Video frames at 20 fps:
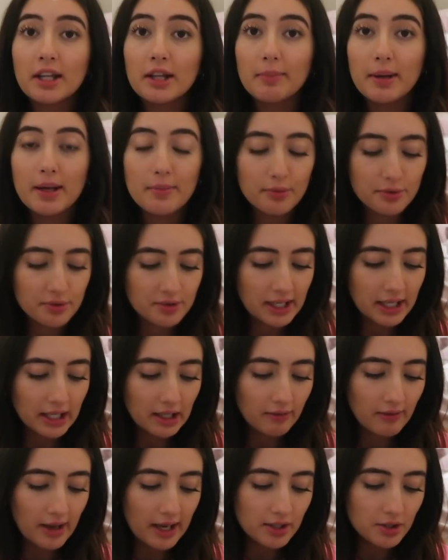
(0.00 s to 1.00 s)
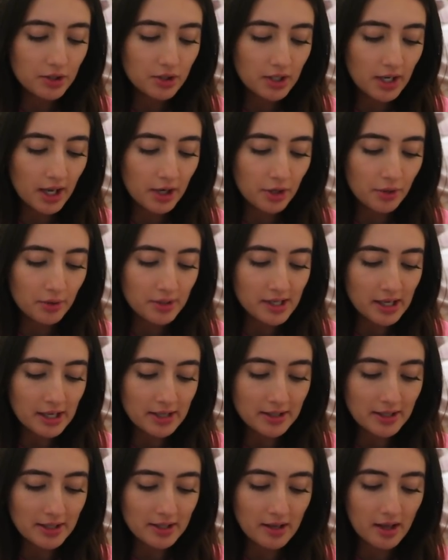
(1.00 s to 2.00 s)
other people's negative energy. I know it's
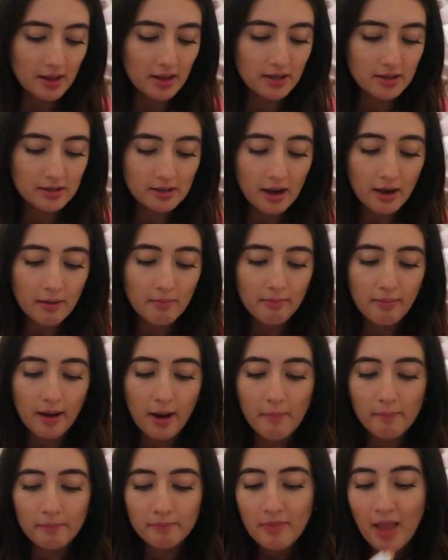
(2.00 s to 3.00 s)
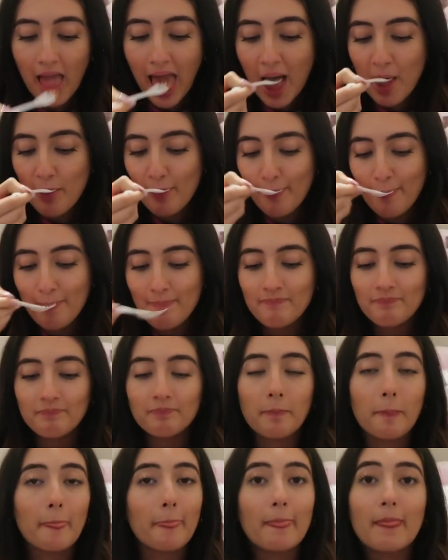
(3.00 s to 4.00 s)
easier said than done, but
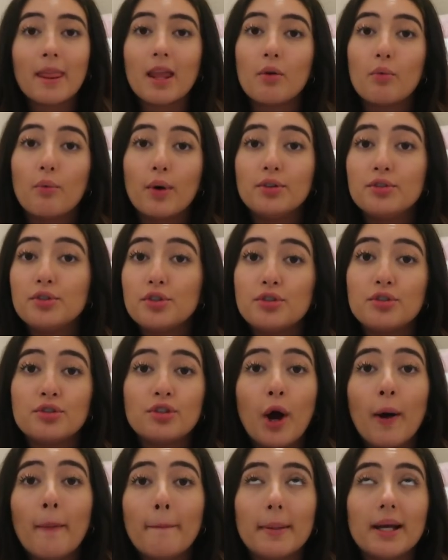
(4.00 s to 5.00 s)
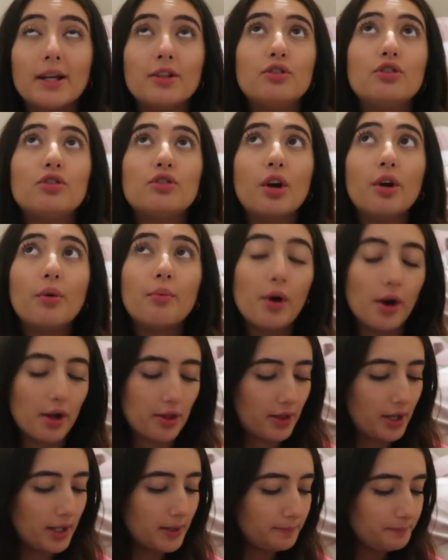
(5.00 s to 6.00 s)
once you stop, it's so
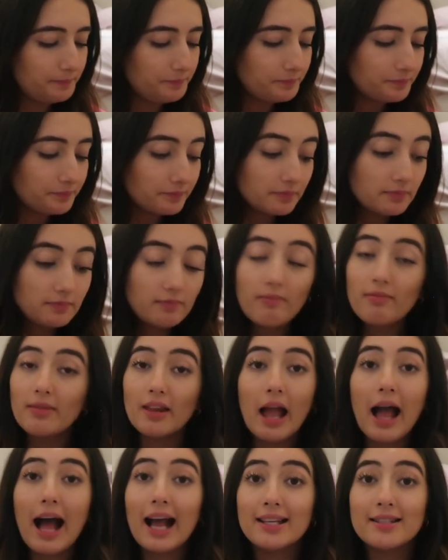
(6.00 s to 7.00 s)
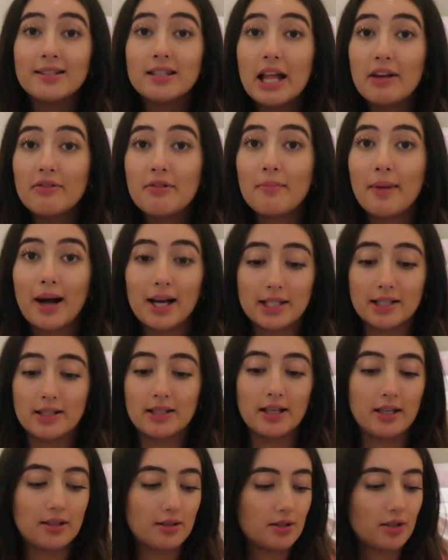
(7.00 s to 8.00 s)
worth it. I still haven't
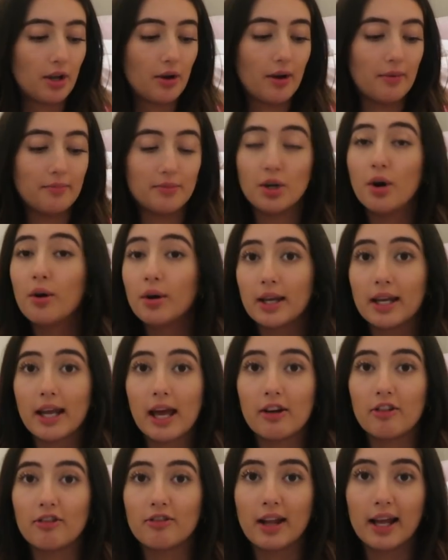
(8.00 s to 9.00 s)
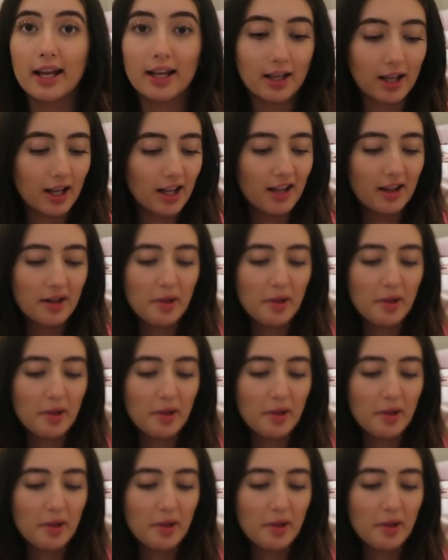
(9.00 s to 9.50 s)
mastered it, so I'm talking out of like